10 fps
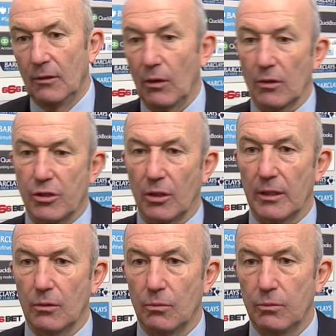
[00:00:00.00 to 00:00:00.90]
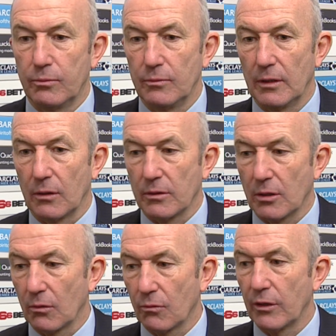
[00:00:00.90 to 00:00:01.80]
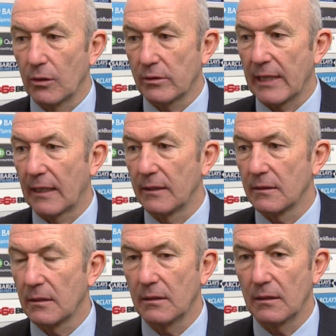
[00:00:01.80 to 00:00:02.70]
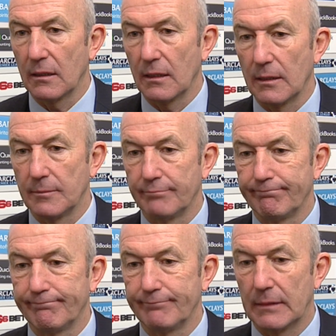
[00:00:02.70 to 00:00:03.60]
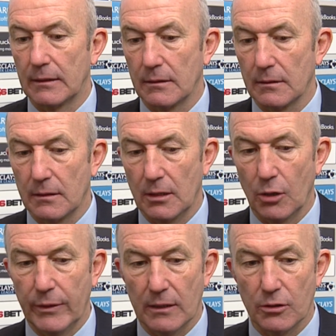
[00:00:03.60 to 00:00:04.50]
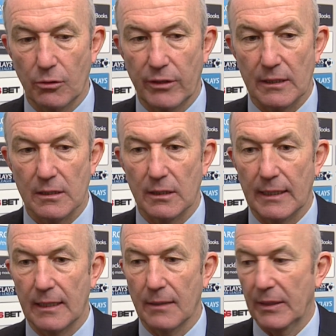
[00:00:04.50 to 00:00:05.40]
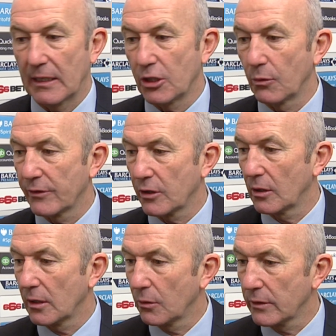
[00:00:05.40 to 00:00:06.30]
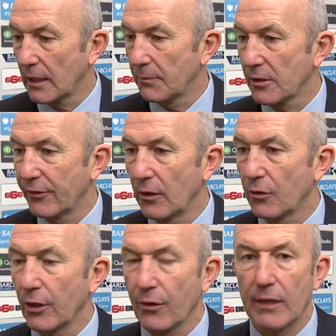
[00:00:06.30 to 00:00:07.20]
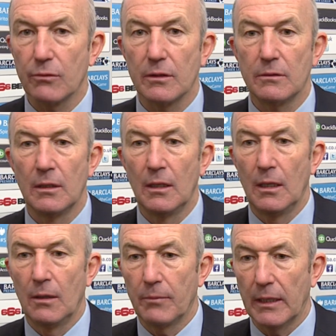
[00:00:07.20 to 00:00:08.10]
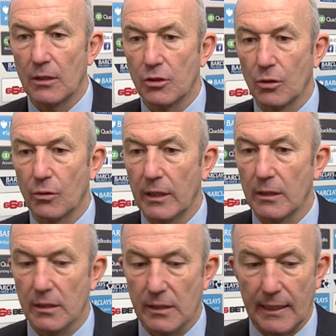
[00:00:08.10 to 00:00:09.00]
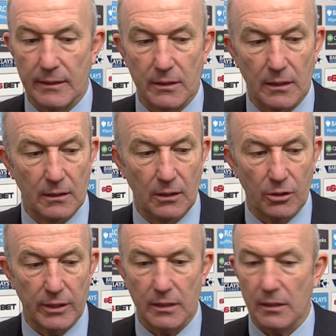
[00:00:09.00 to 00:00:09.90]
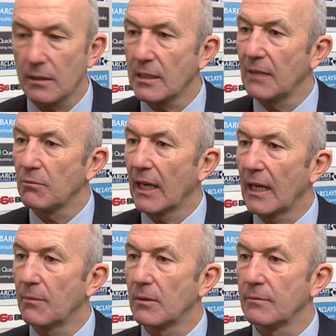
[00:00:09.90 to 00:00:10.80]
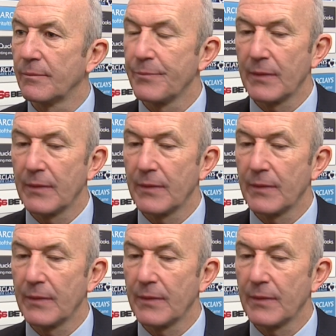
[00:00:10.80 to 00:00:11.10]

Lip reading: Well, Saido, you know, has got real talent, and you know, he can do things like that. The big issue with Saido is keeping his feet on the ground and making sure he understands that, you know, this is a team game, and